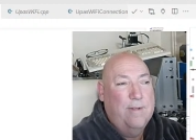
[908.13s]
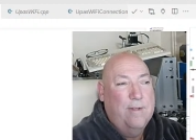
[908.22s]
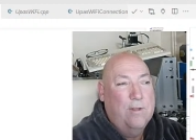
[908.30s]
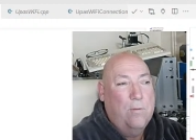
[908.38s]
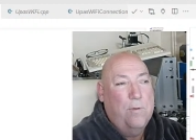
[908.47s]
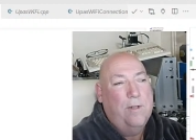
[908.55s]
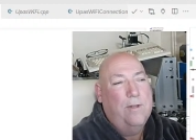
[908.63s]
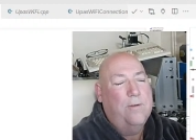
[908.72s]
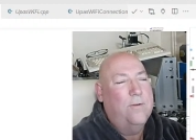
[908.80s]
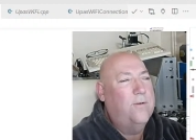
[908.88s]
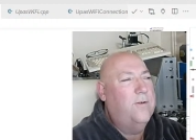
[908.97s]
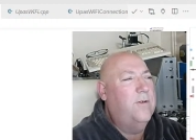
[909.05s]

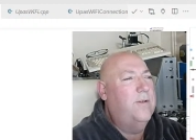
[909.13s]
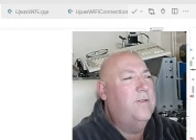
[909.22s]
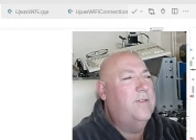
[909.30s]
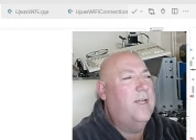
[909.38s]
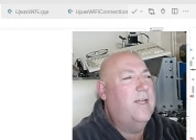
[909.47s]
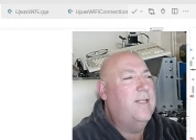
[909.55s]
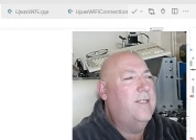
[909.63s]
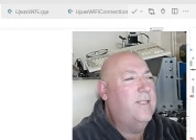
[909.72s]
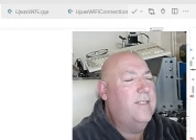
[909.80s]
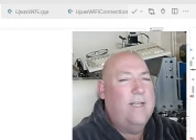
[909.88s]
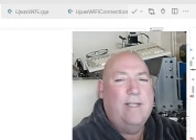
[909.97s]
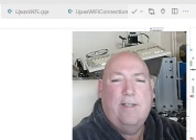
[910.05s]
Gwildor,
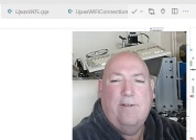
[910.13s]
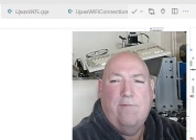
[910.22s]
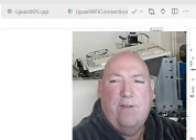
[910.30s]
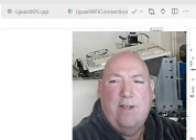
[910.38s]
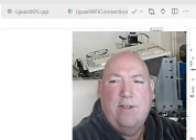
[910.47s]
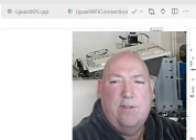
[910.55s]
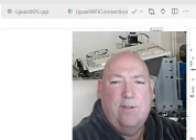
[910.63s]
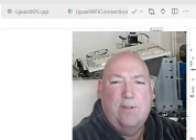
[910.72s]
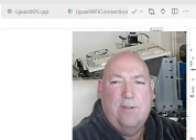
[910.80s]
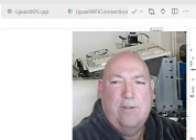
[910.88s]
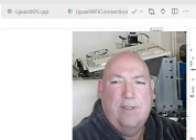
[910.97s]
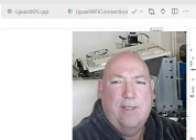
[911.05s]
scientist and
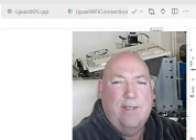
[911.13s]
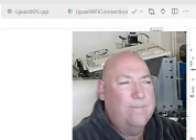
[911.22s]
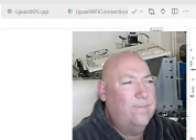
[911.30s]
inventor. Yeah.